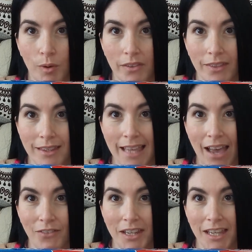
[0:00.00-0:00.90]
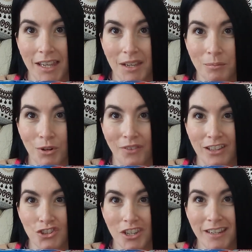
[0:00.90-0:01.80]
with cavity
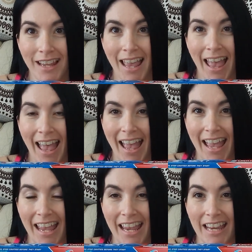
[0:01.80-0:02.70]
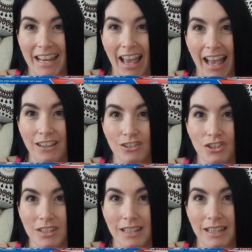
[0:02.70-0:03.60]
prevention. And as
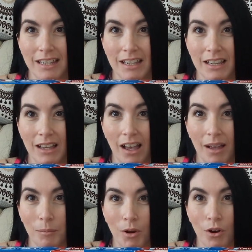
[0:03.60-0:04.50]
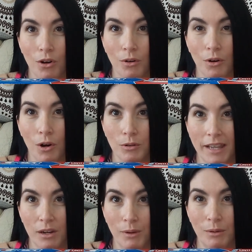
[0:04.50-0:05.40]
her
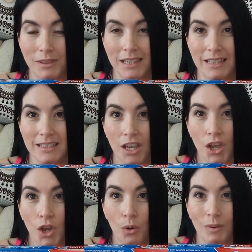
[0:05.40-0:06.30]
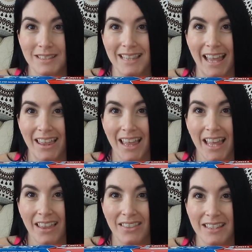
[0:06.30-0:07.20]
takeaway with this was that
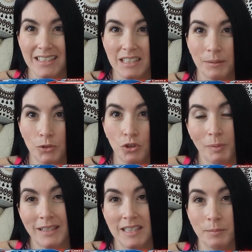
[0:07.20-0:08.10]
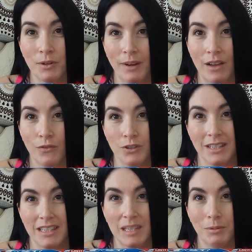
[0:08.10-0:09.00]
this toothpaste has been around for
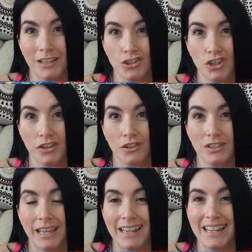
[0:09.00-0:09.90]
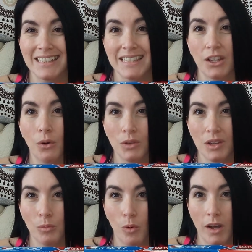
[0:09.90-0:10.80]
60 plus years, and it is the
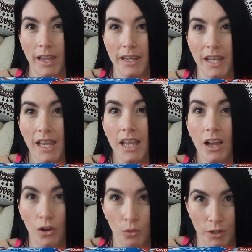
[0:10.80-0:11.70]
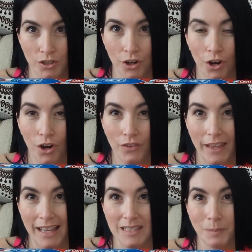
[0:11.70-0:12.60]
only one, according to her,
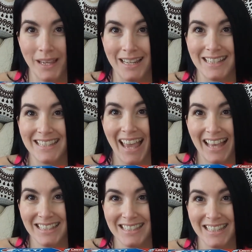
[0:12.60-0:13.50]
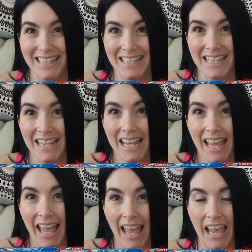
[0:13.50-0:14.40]
that has been tested
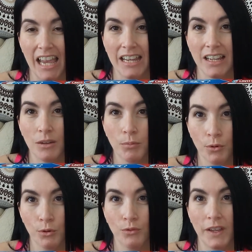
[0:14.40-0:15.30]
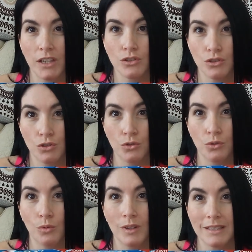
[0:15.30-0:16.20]
and proven
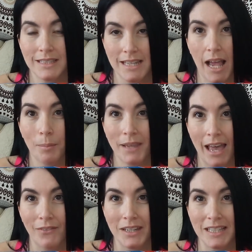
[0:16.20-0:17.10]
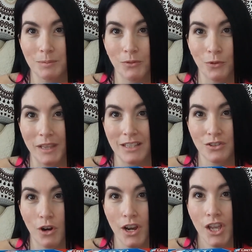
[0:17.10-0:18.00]
to stop cavities before they
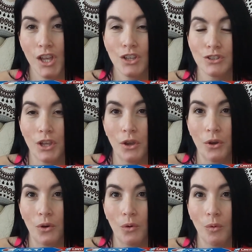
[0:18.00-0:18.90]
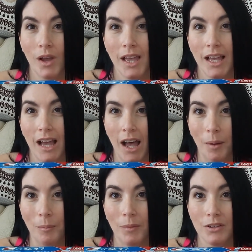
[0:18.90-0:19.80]
start. So
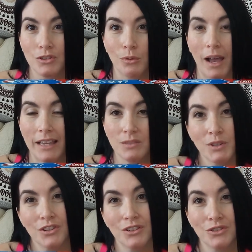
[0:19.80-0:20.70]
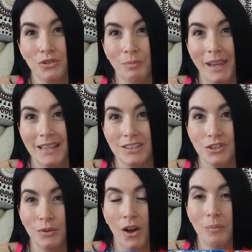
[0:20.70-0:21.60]
I switched to this
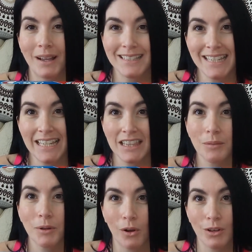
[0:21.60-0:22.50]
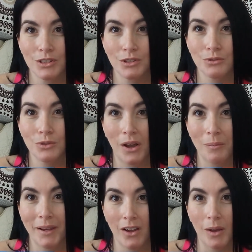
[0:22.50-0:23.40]
toothpaste to help my teeth, but also to
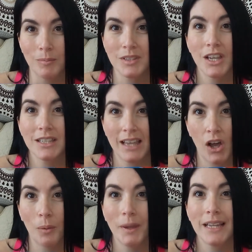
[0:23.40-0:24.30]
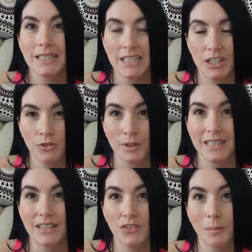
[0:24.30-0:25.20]
help my gums, to help
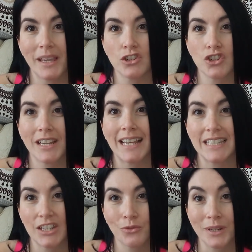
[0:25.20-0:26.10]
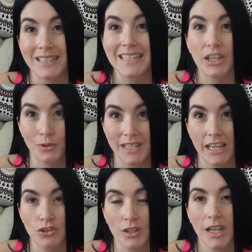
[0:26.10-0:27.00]
decrease inflammation and decrease
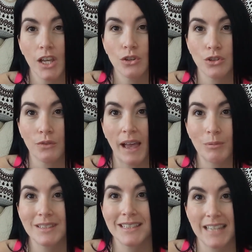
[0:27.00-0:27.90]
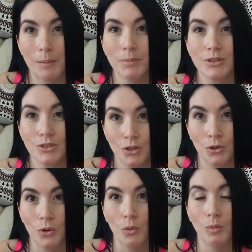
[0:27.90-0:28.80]
irritation. So that was step
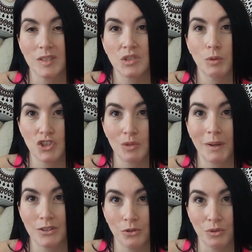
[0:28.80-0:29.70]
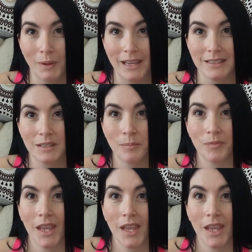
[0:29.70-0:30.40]
two, was switching my toothpaste.